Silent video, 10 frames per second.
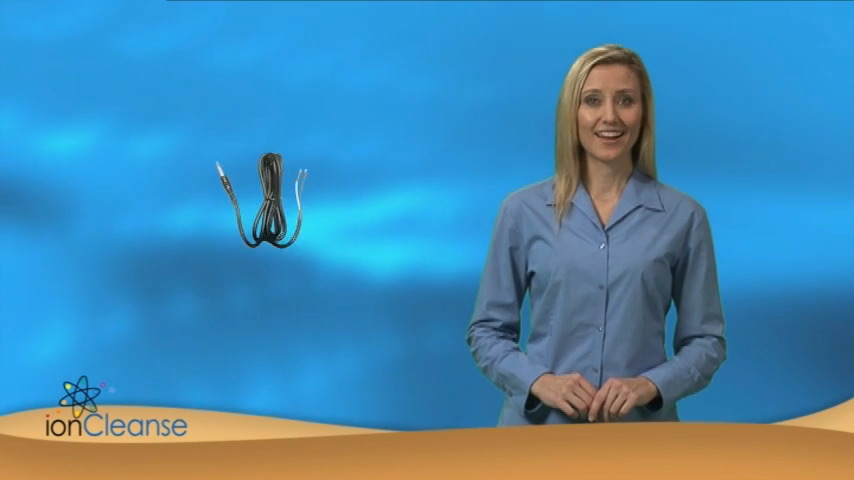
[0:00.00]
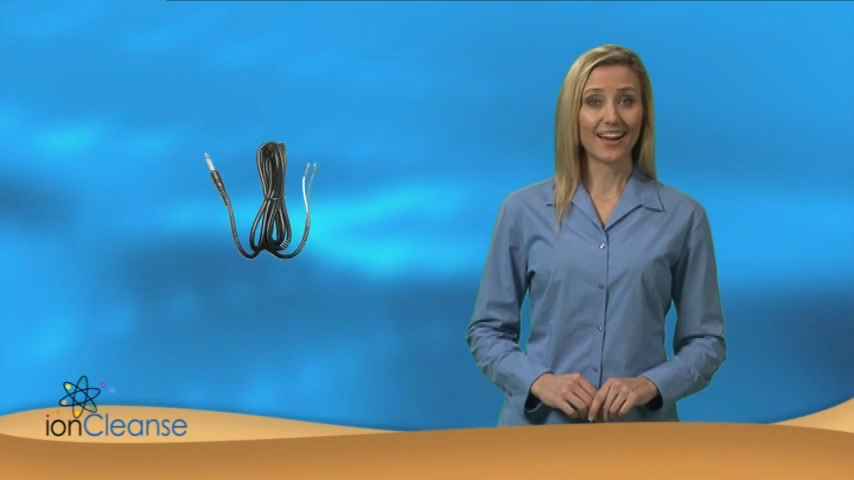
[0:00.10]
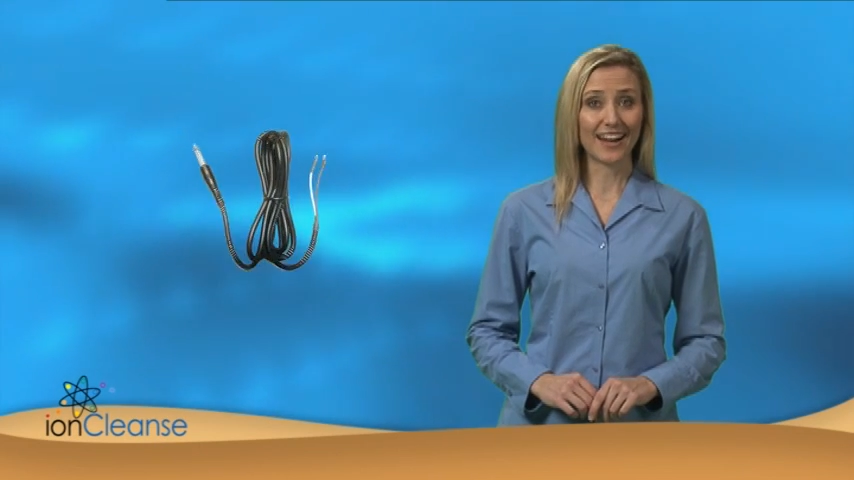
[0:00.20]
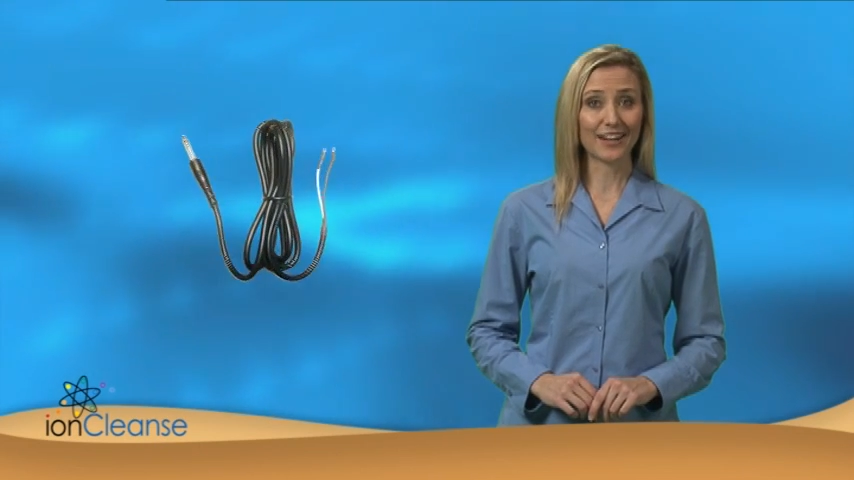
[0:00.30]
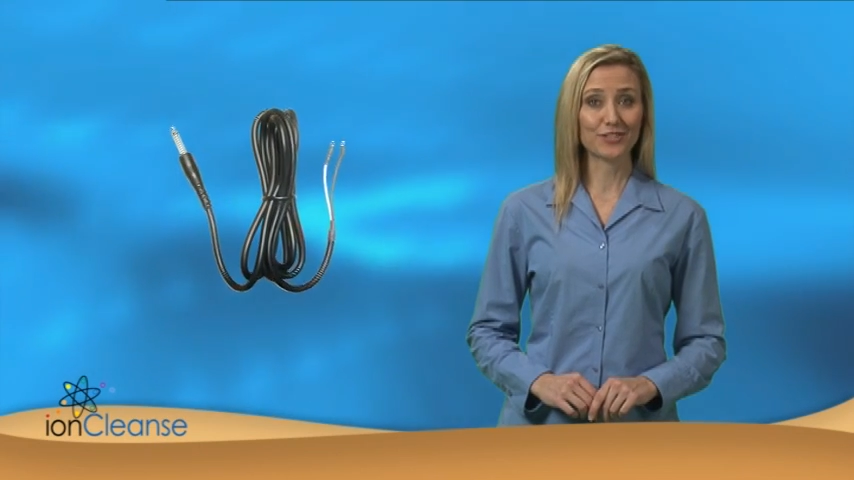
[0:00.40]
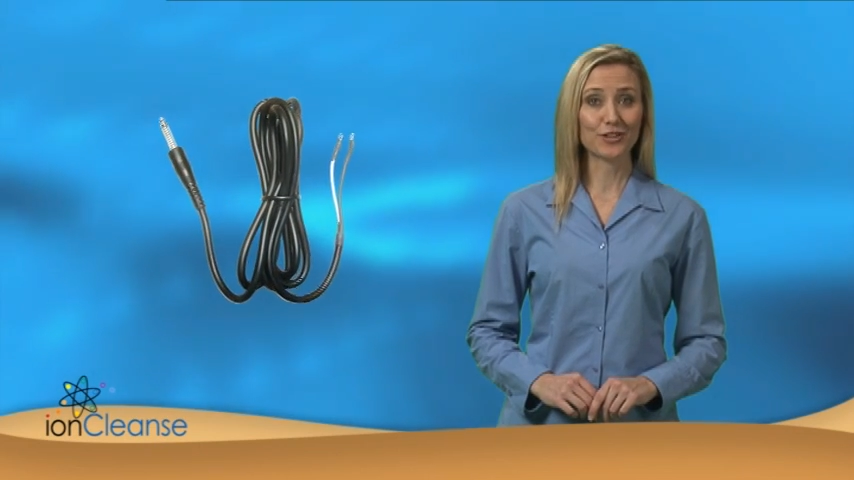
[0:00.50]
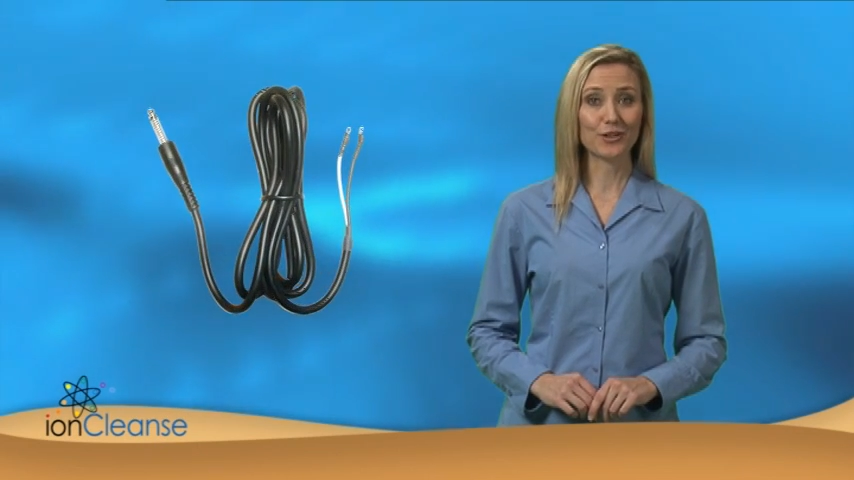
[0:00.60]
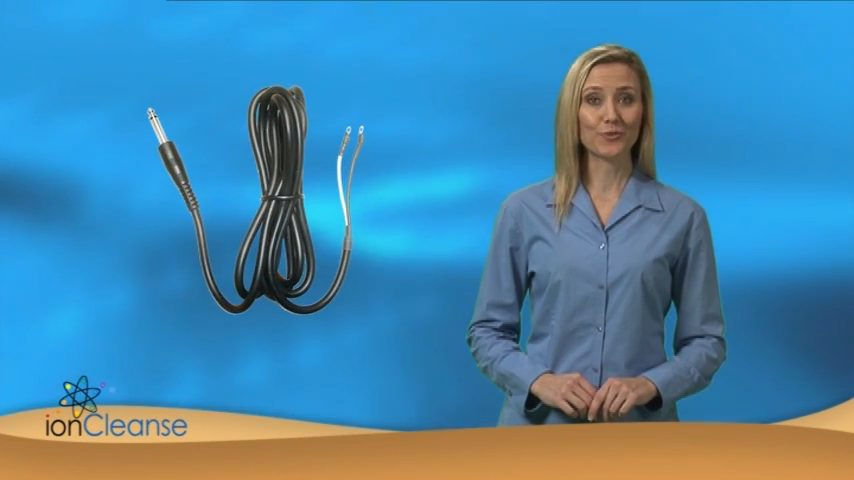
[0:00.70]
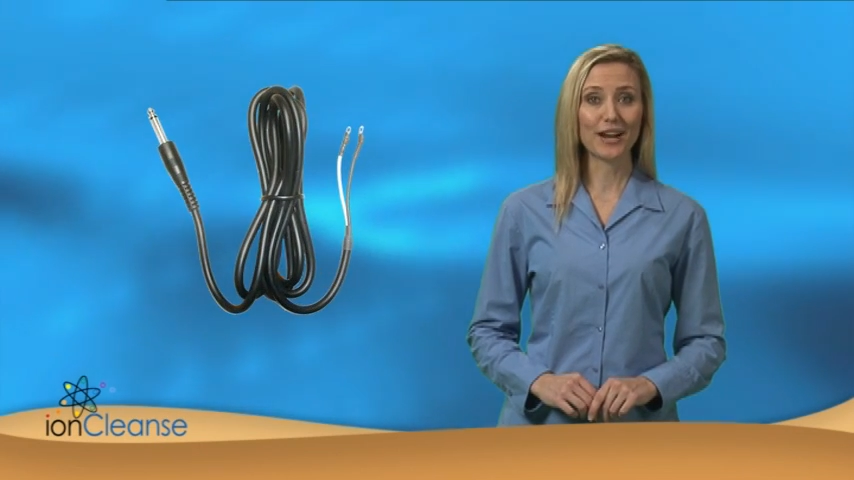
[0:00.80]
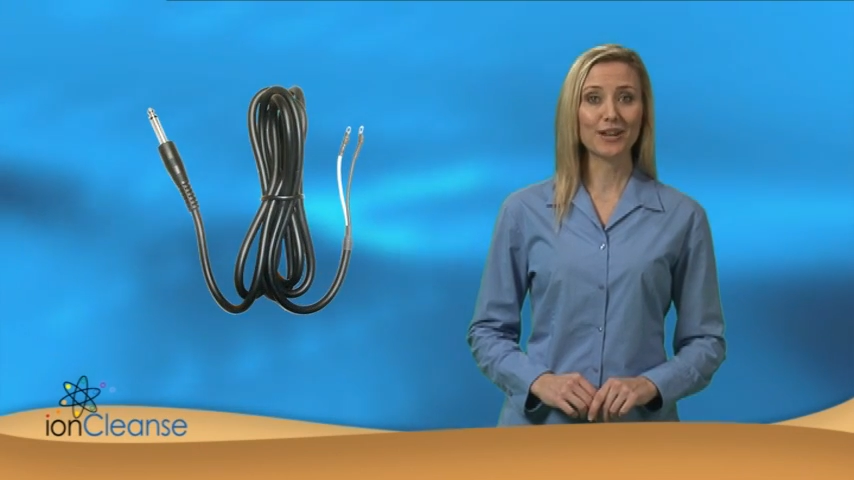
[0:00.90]
an extra
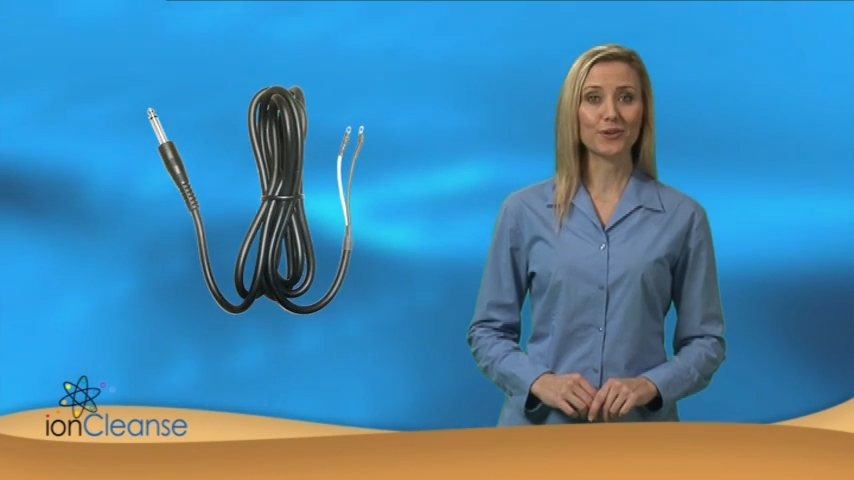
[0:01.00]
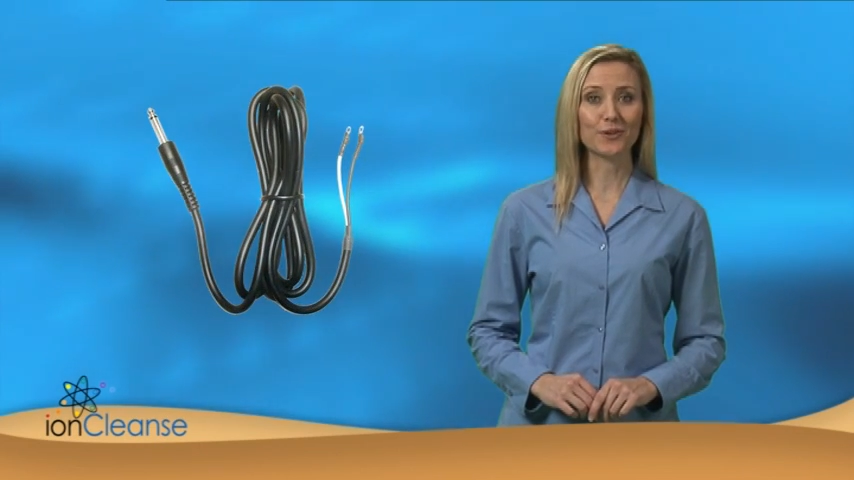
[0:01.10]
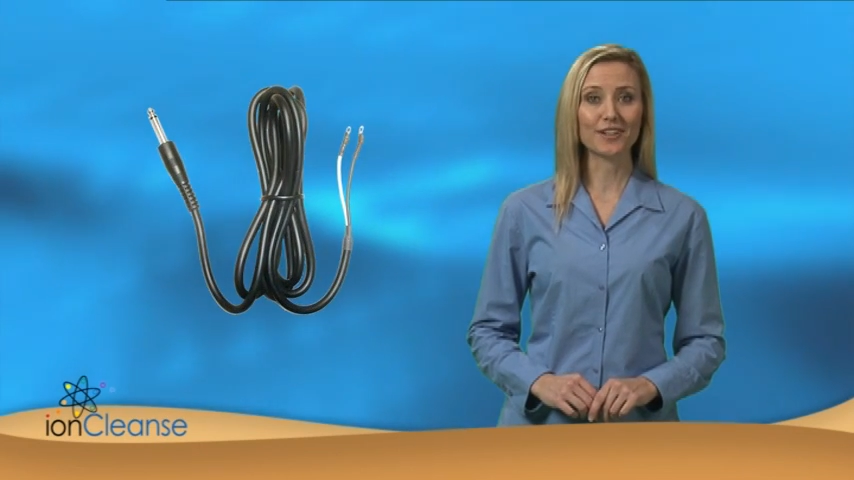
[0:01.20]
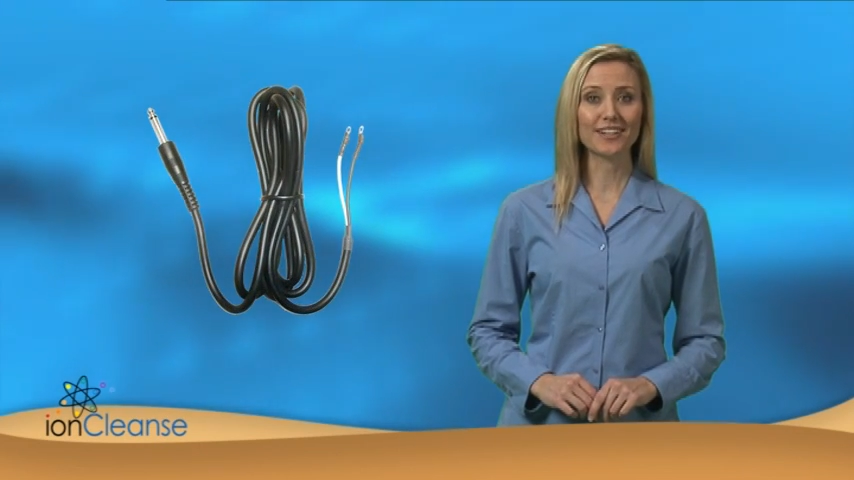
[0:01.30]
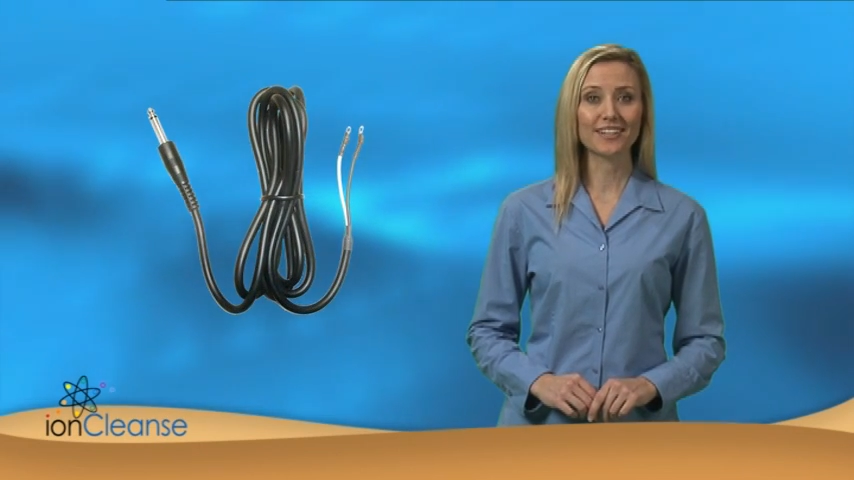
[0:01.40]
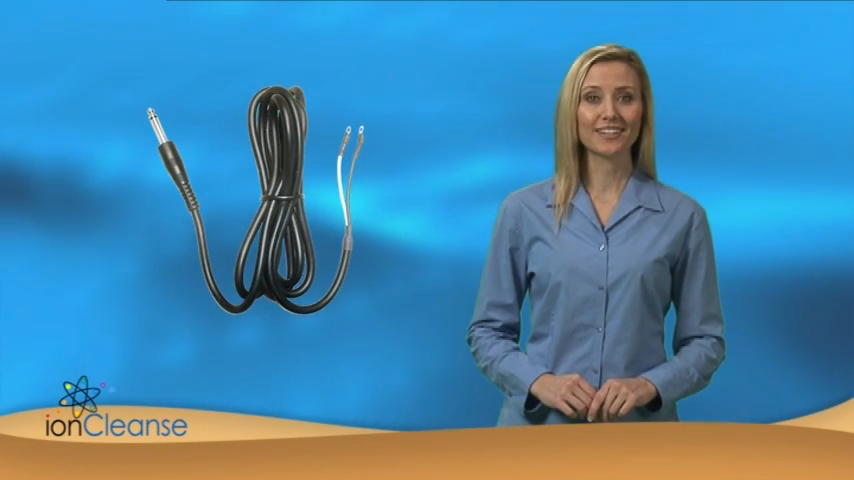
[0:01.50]
array cord,